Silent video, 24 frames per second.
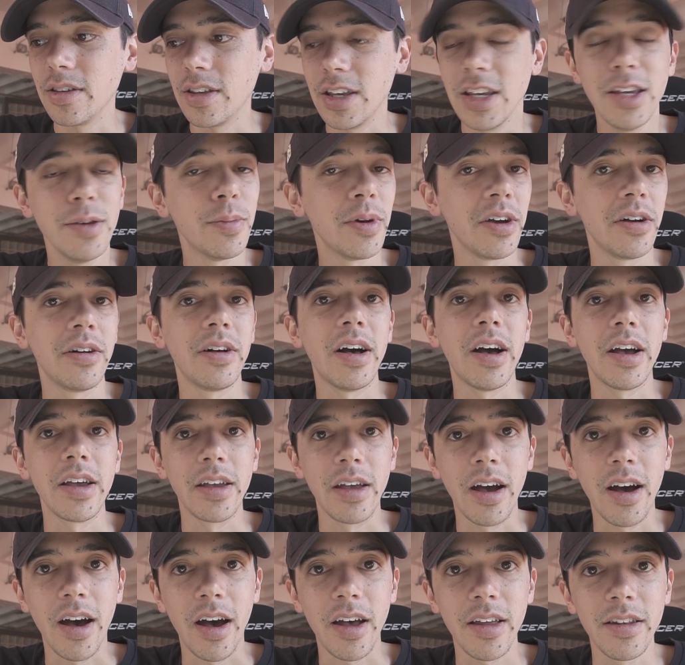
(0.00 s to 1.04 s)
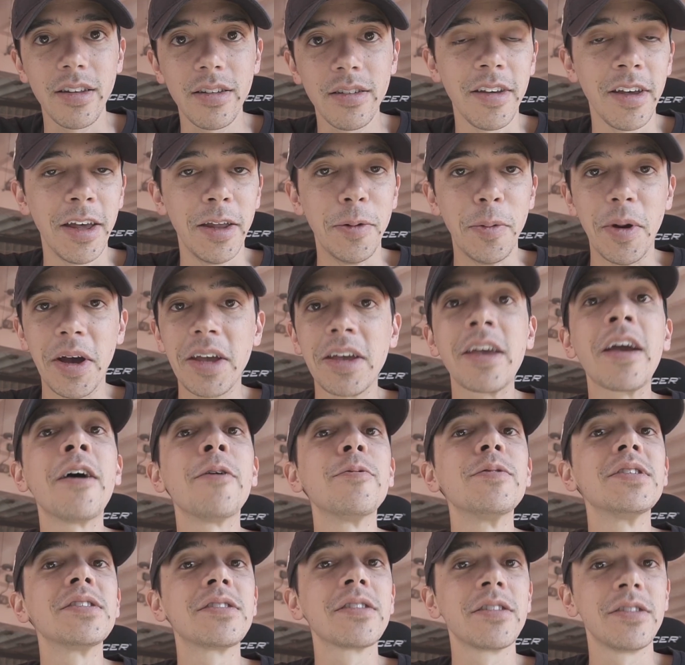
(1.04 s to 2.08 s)
email I got, and my
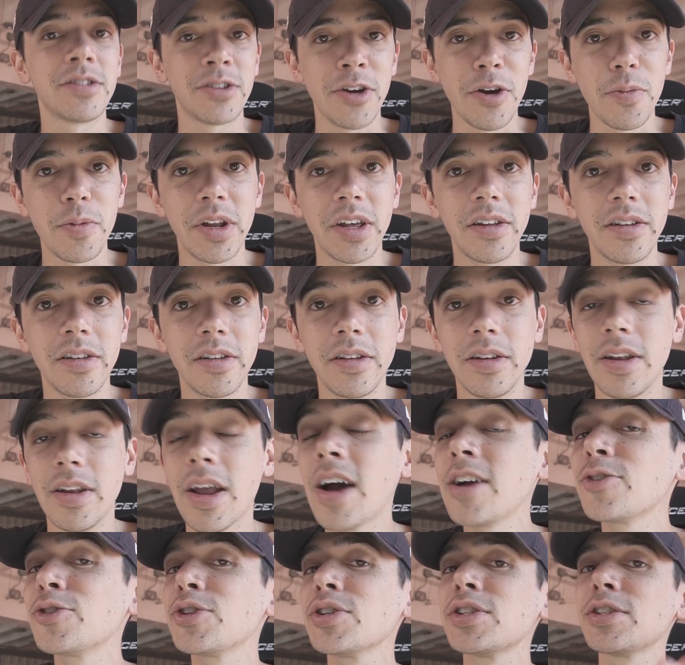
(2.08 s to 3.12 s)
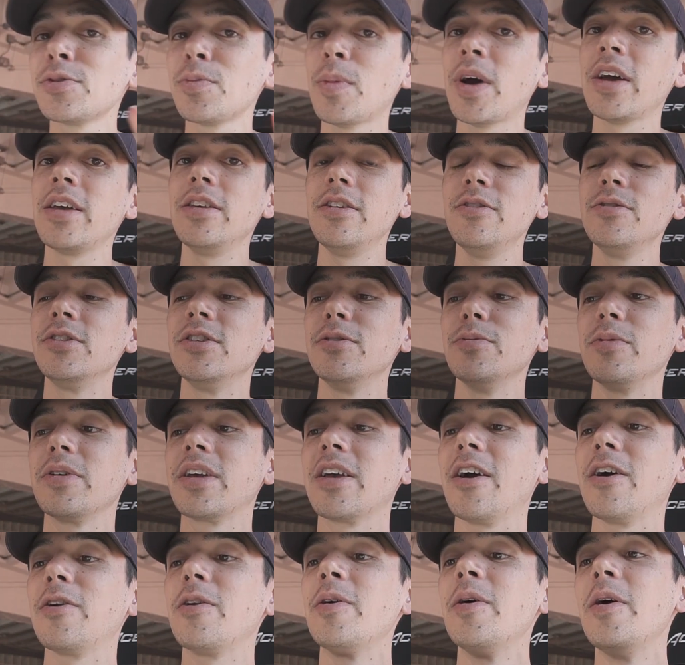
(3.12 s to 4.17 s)
account was terminated. Not just my YouTube
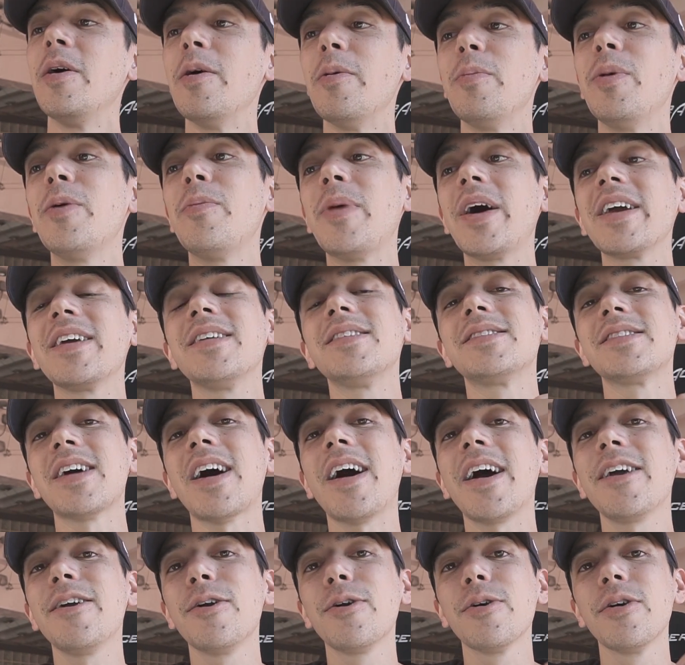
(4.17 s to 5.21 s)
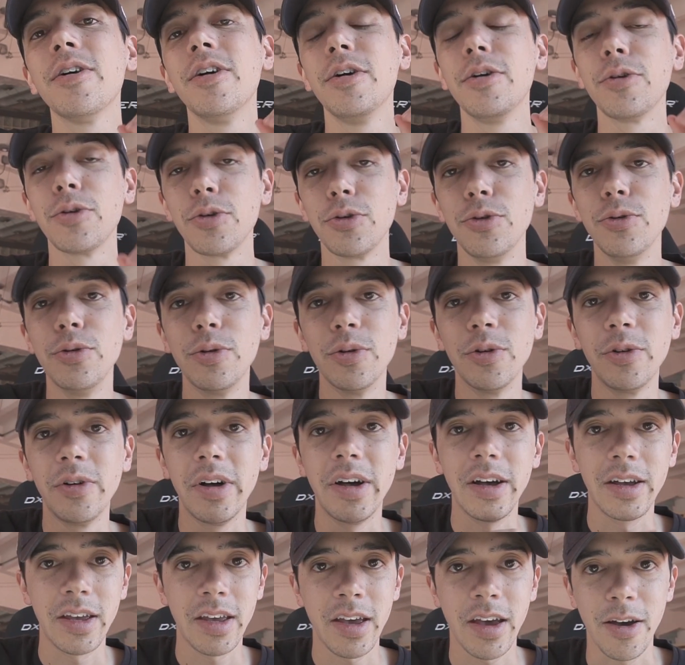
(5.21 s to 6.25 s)
account, but my entire Google
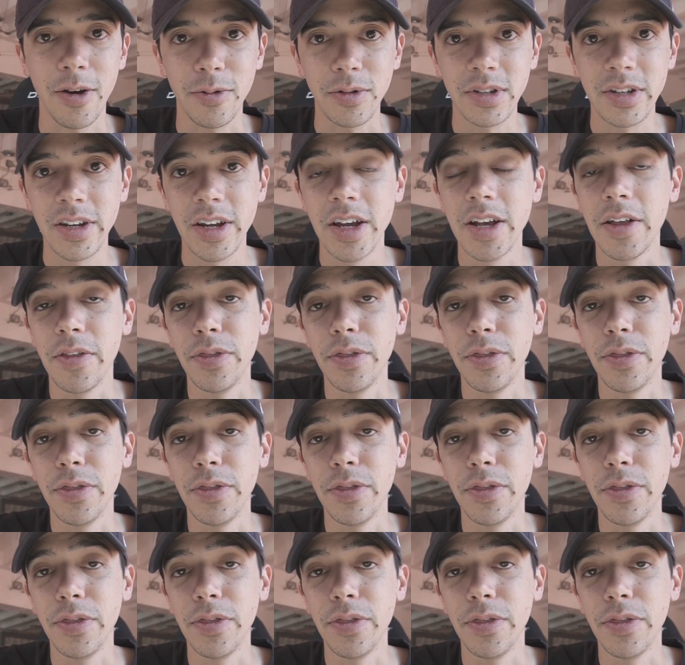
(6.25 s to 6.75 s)
account.